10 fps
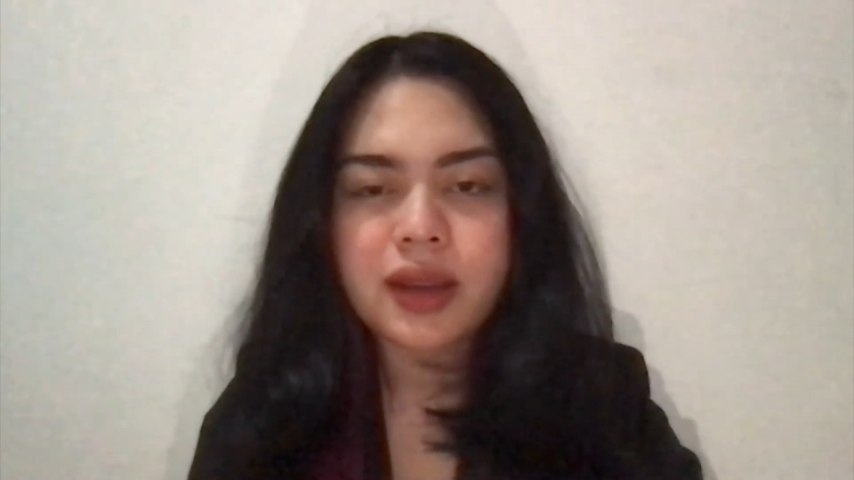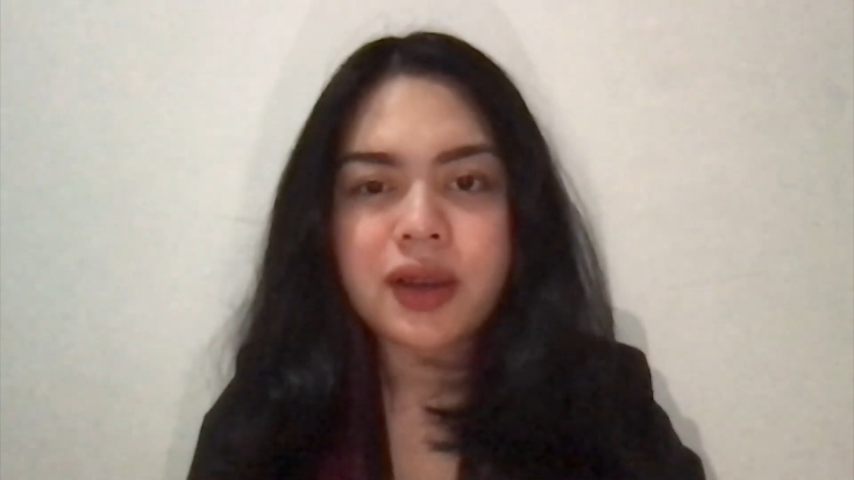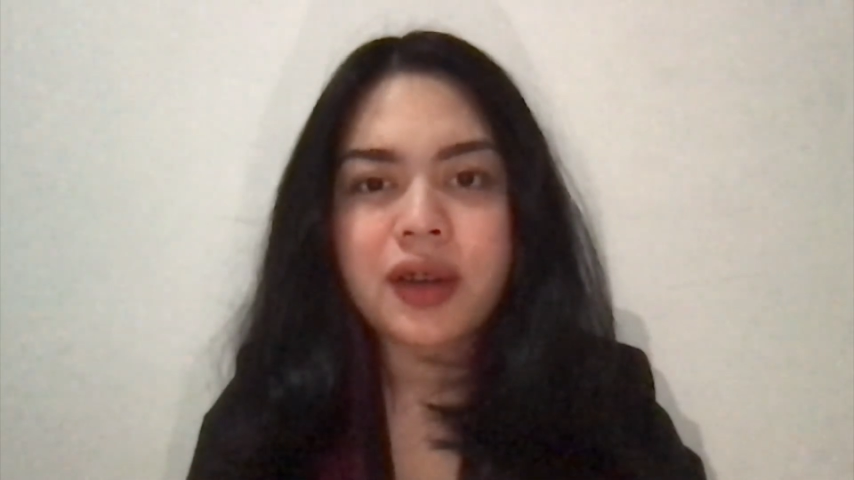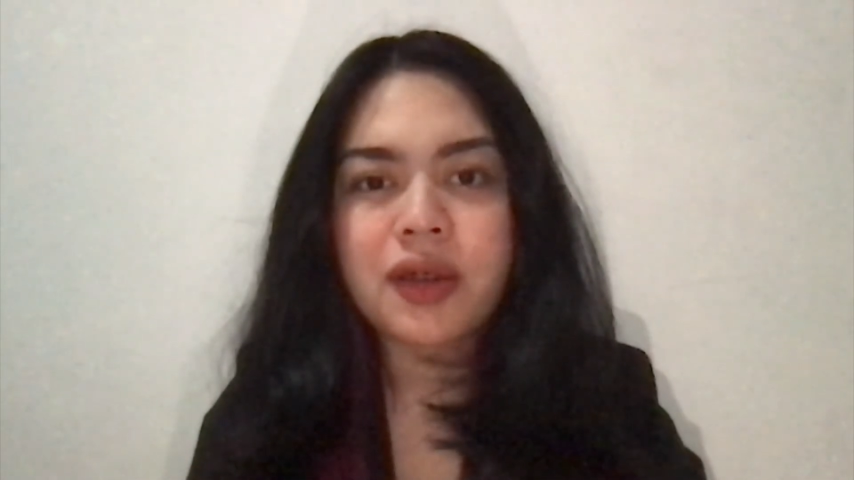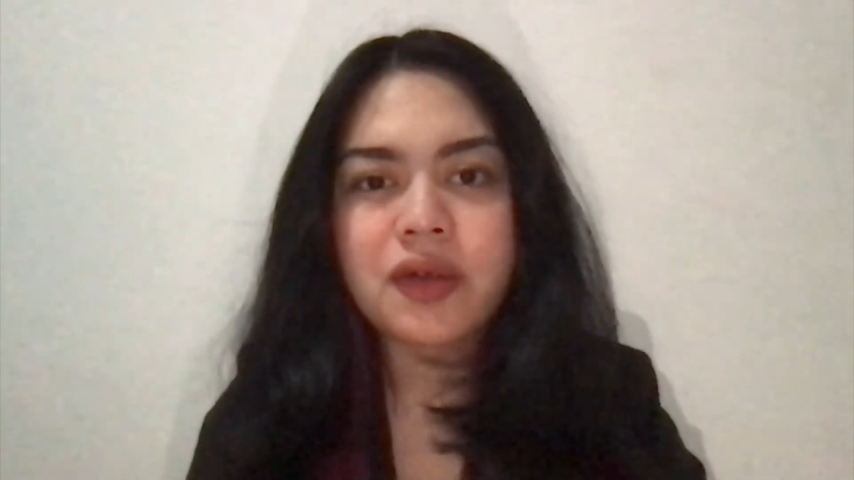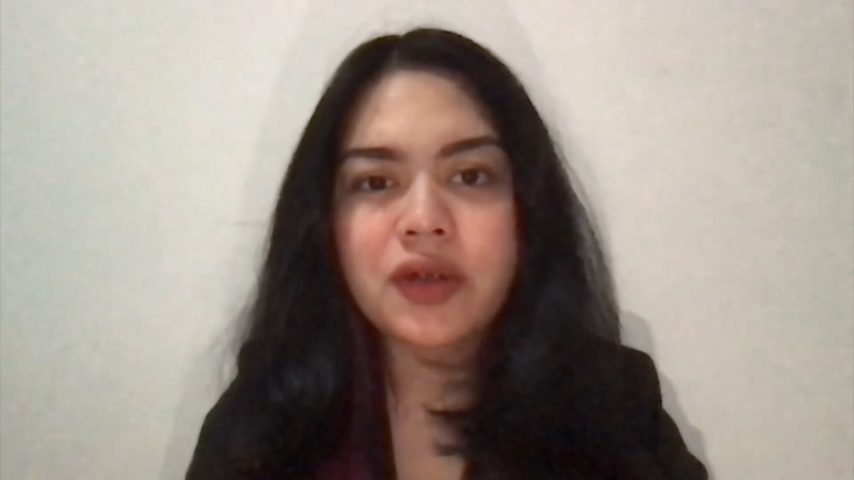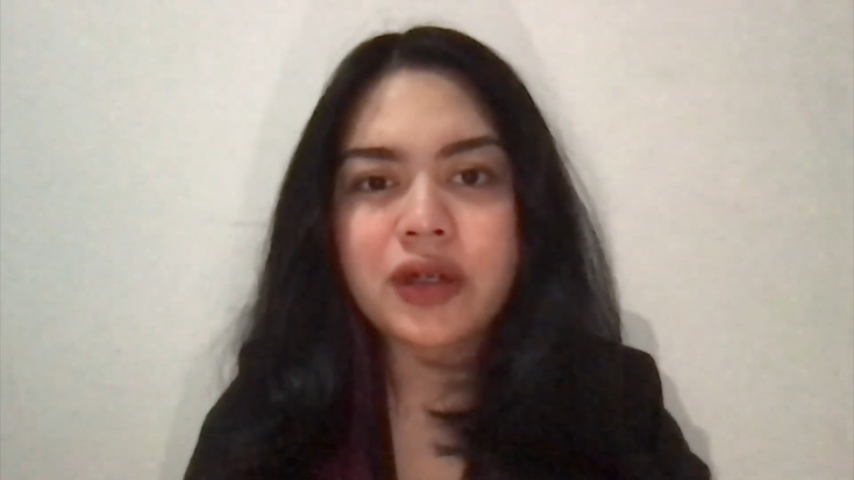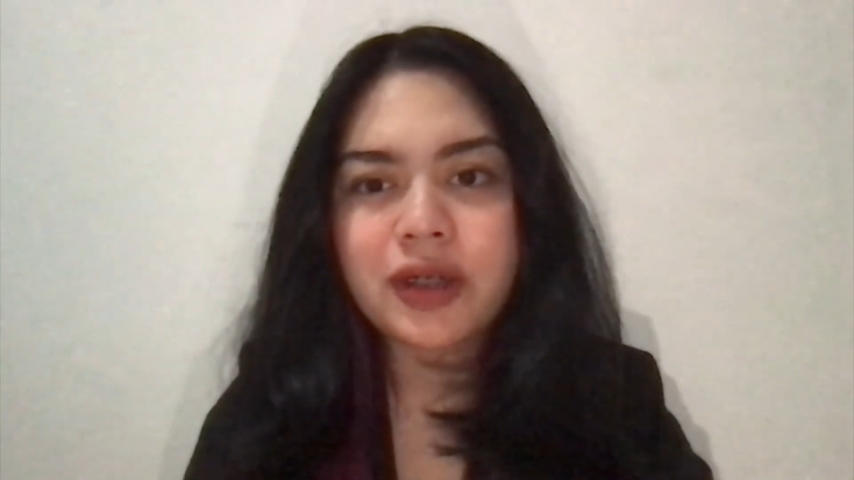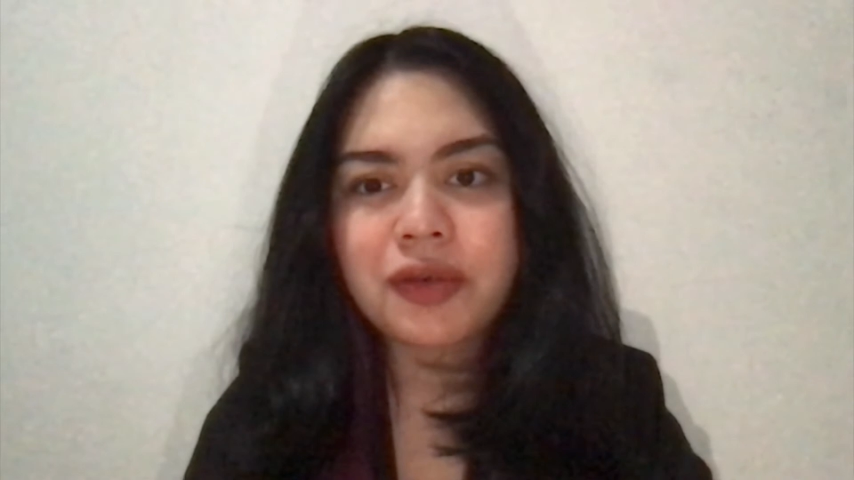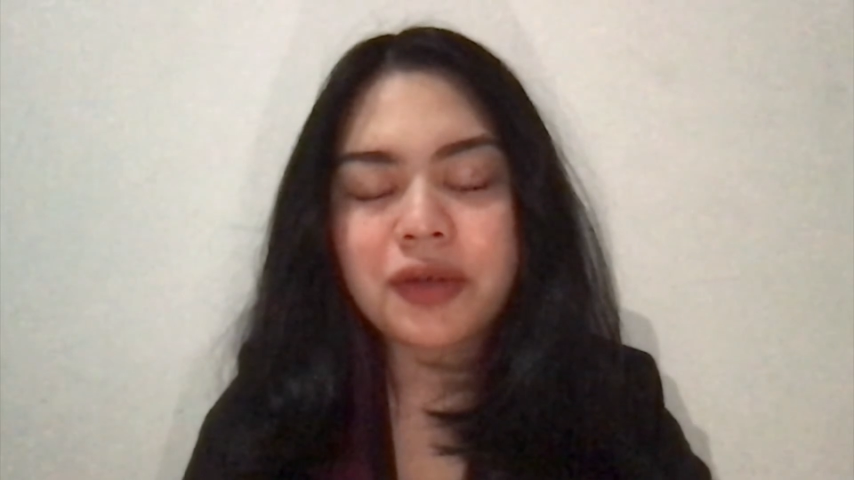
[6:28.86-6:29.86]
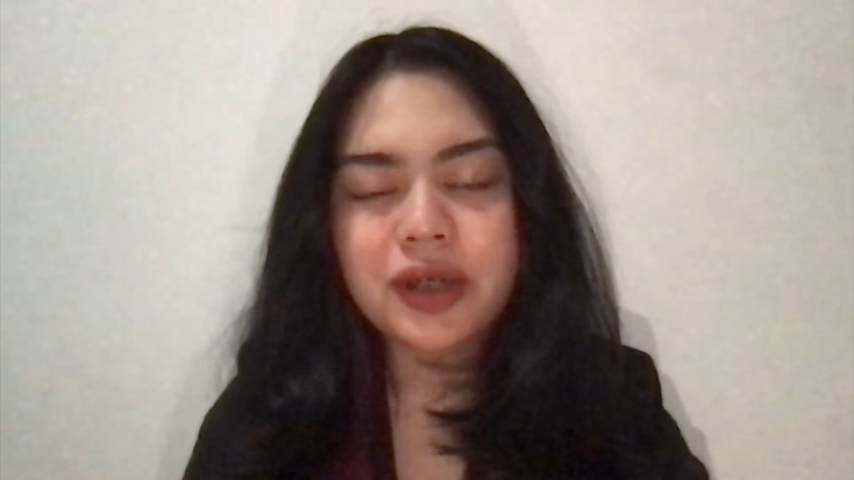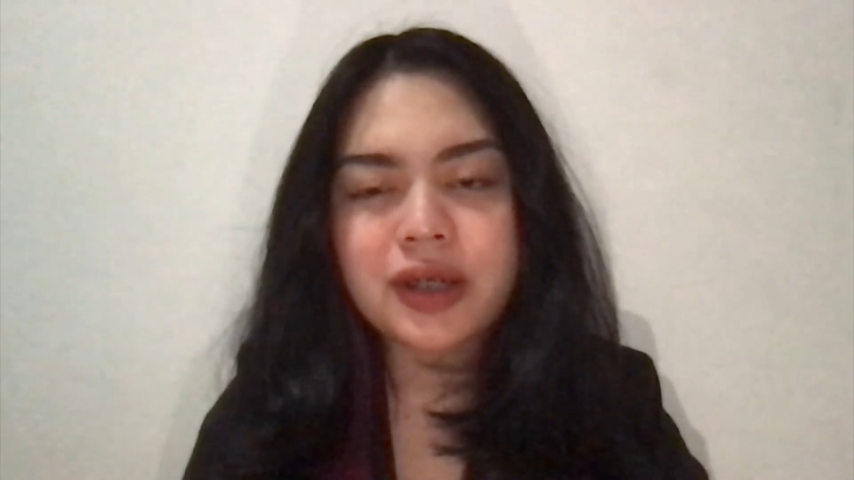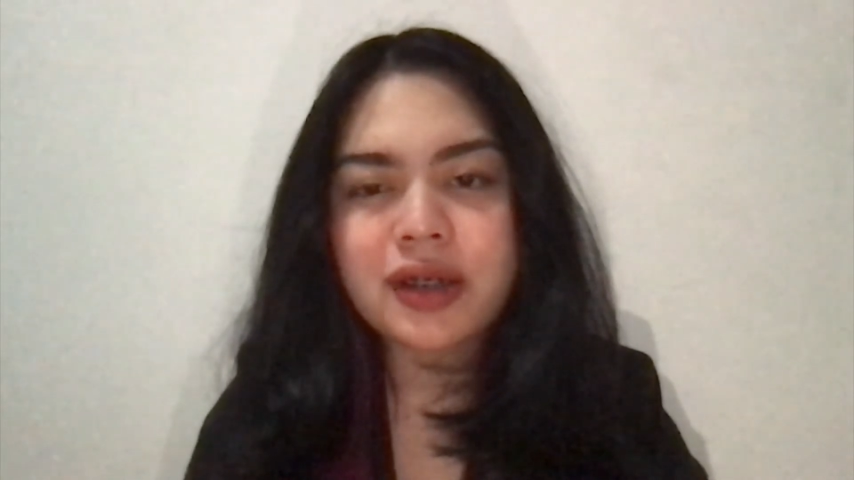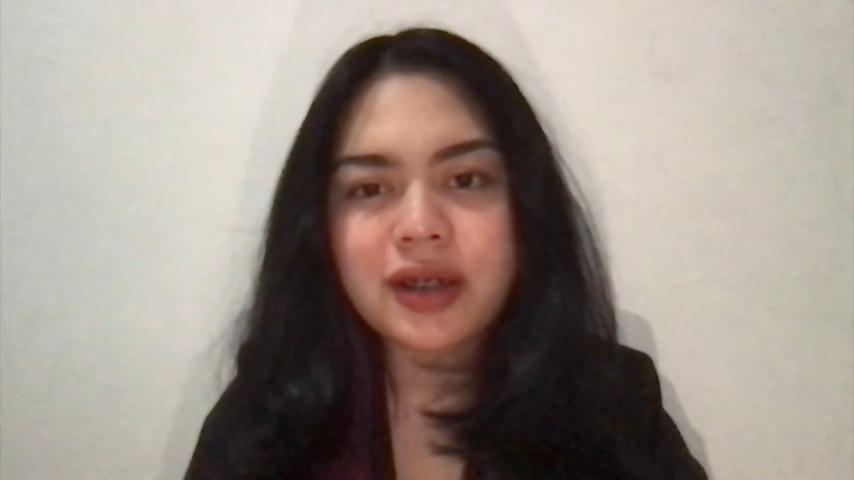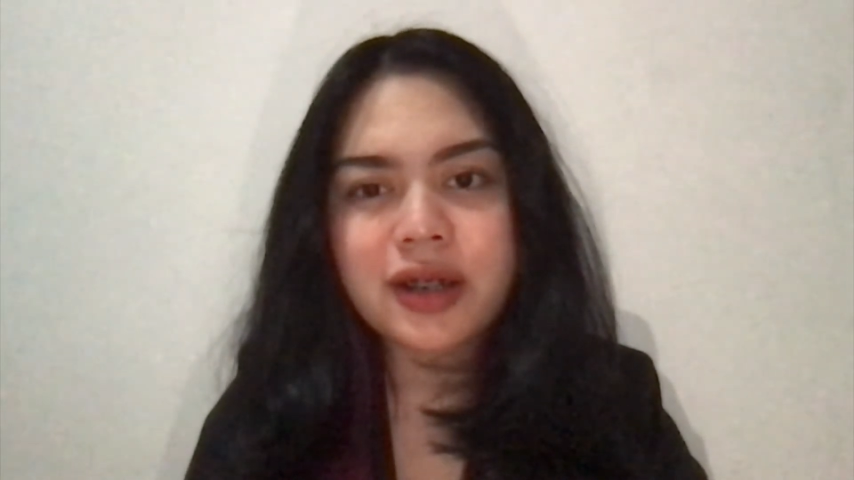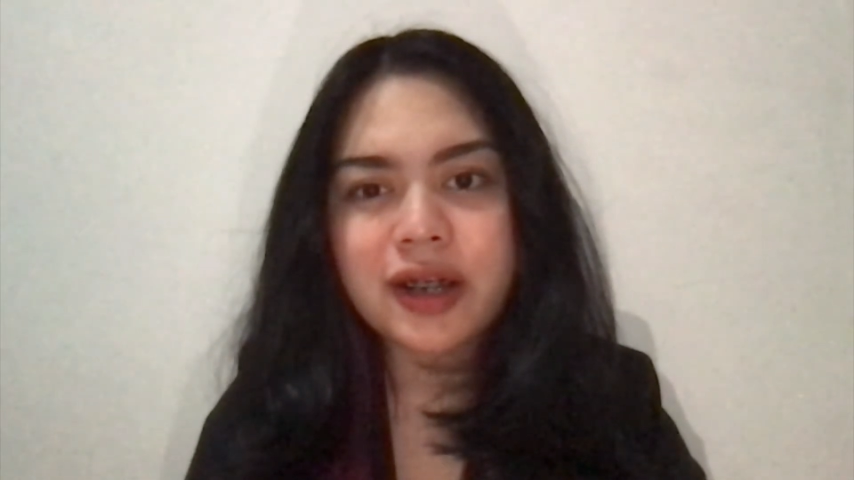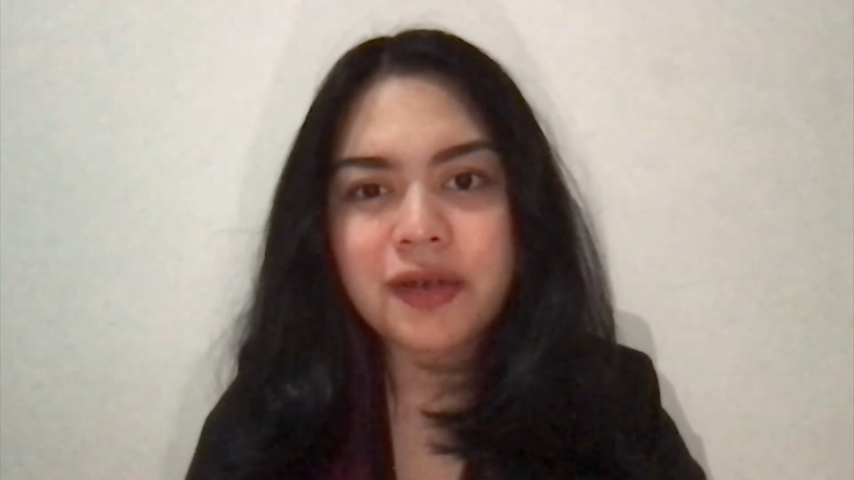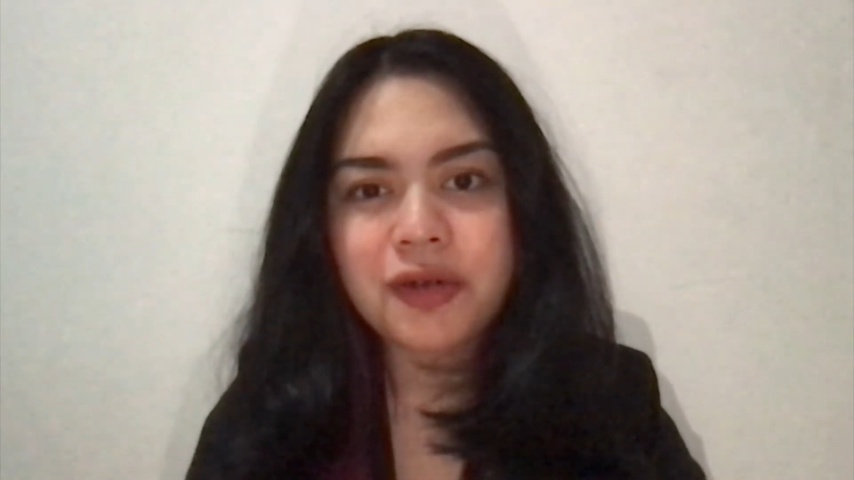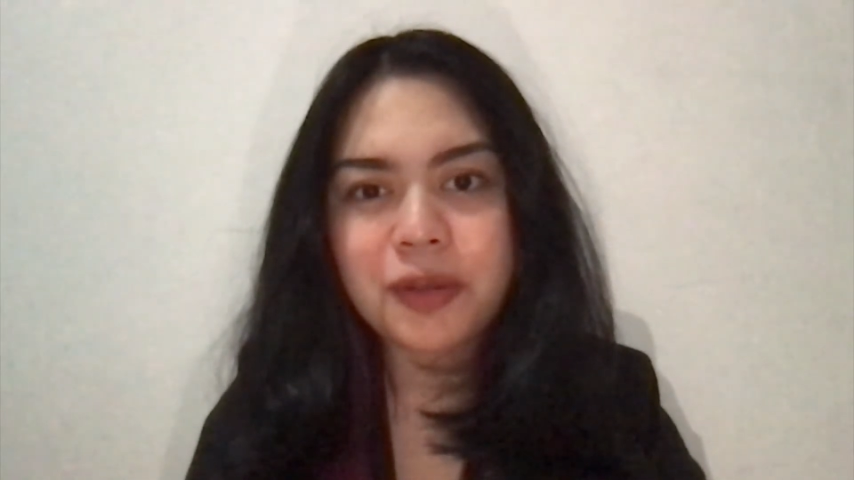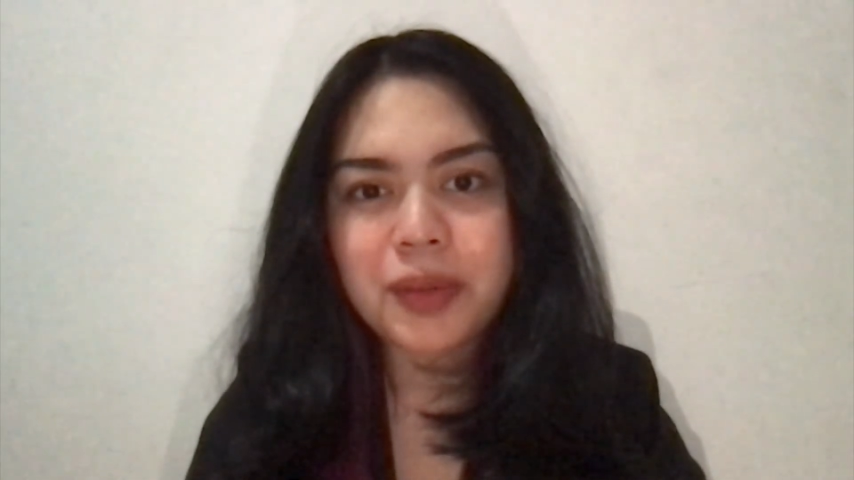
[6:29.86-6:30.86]
If you need further
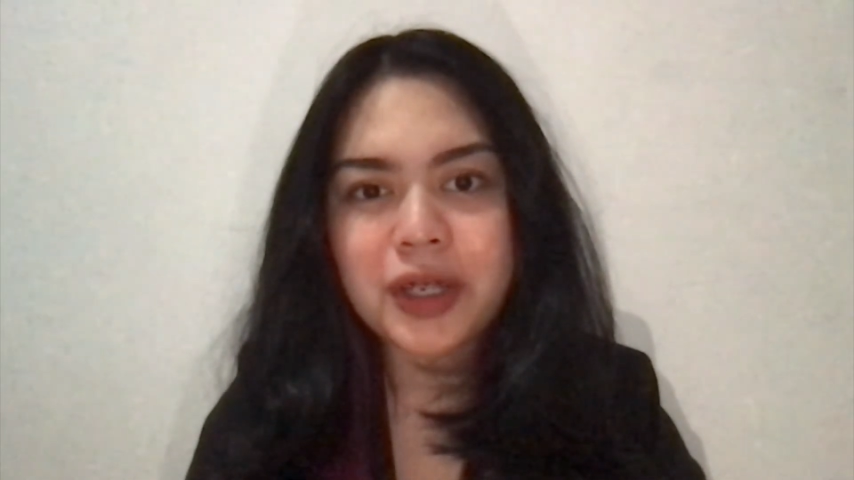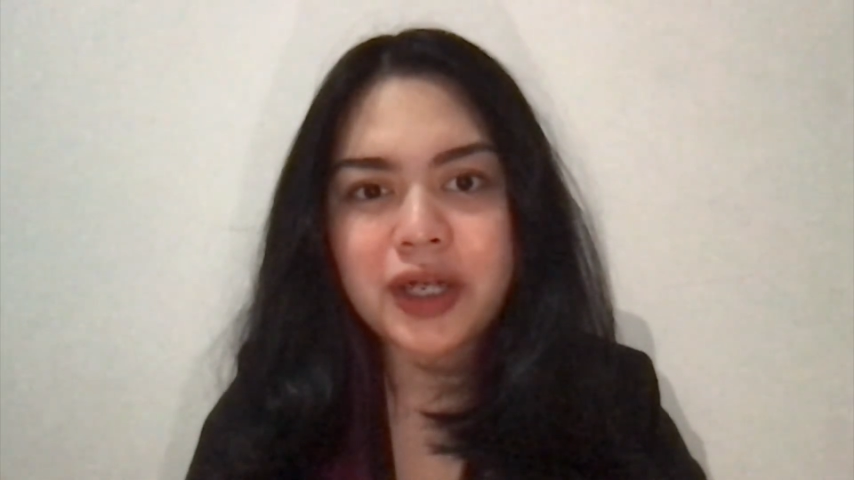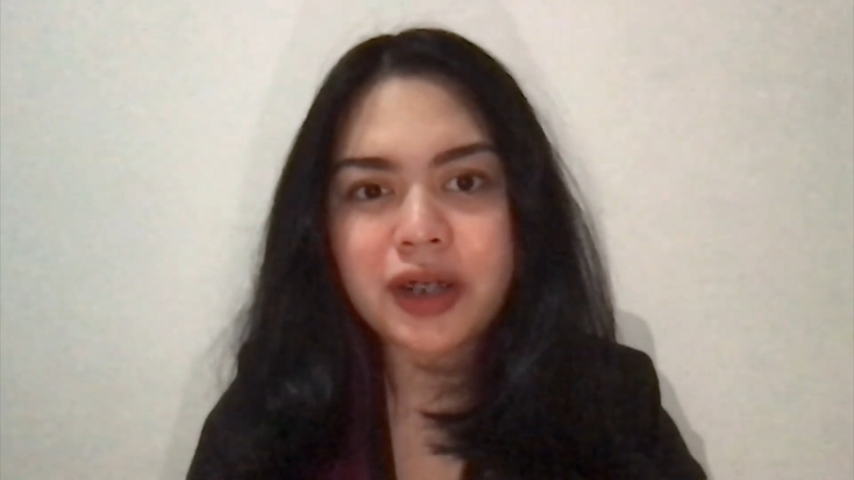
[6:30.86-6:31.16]
information